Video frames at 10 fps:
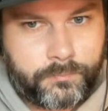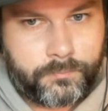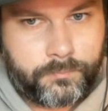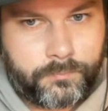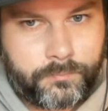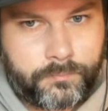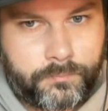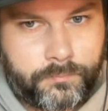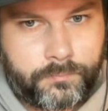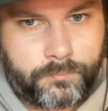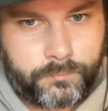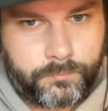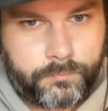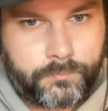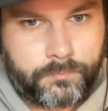
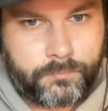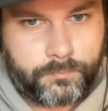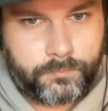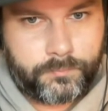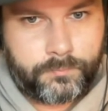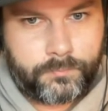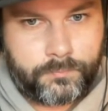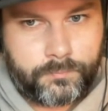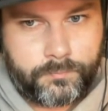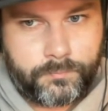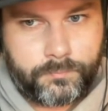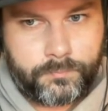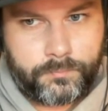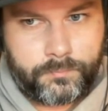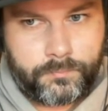
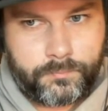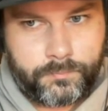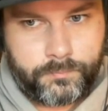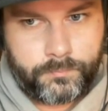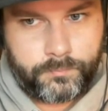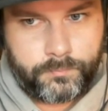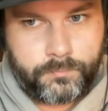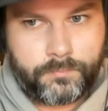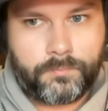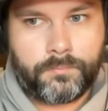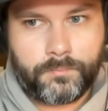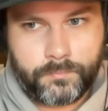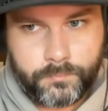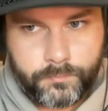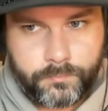The person shown says nothing.